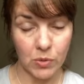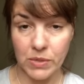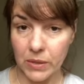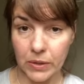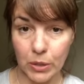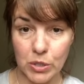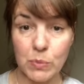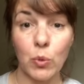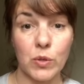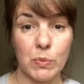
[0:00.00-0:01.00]
so I'm down in the
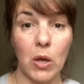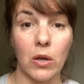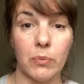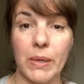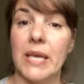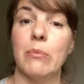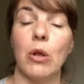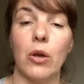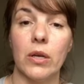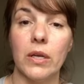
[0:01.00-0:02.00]
sports block, PE
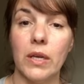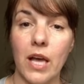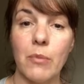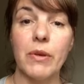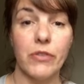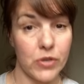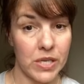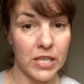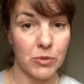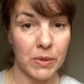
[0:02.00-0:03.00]
block, if you
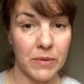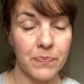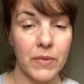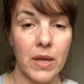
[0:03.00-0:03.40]
need me.